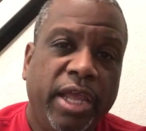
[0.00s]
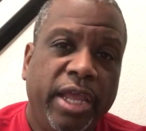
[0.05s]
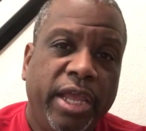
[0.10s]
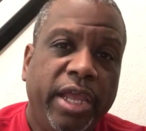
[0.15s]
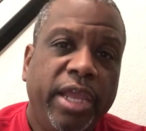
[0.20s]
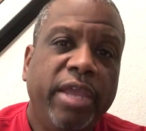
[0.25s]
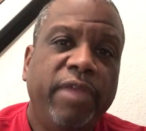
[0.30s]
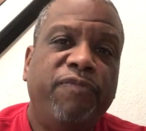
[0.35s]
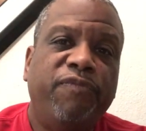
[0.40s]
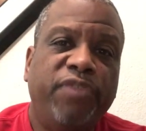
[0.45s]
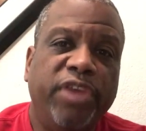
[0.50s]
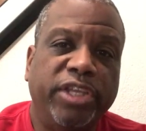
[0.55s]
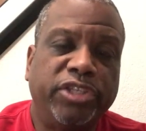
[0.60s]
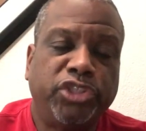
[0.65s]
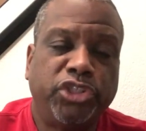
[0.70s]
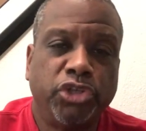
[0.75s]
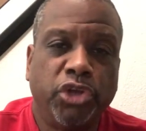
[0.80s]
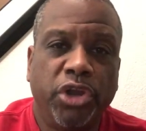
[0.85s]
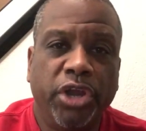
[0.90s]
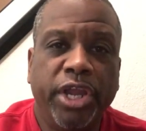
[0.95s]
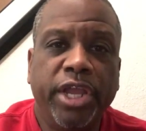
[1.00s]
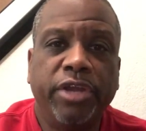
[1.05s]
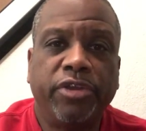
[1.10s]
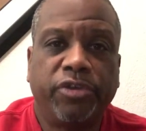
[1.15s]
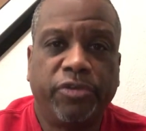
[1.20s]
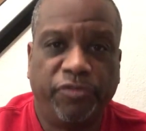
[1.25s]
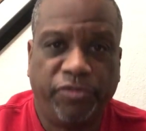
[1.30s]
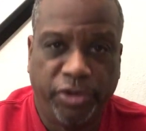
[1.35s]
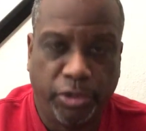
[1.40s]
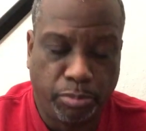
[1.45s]
he fits your
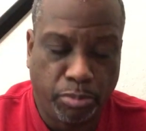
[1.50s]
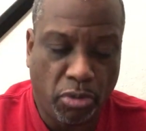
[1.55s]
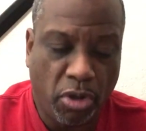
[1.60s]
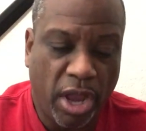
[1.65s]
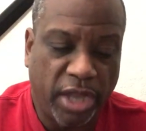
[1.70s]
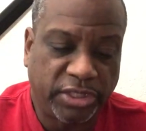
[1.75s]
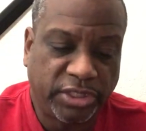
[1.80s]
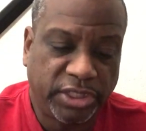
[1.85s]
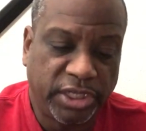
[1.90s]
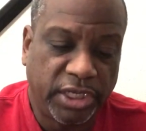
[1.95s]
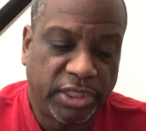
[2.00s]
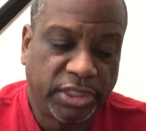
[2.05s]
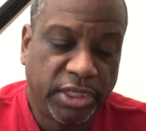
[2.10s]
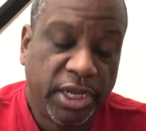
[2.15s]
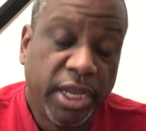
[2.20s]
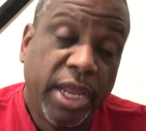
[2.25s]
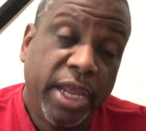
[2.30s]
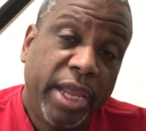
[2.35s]
interview process.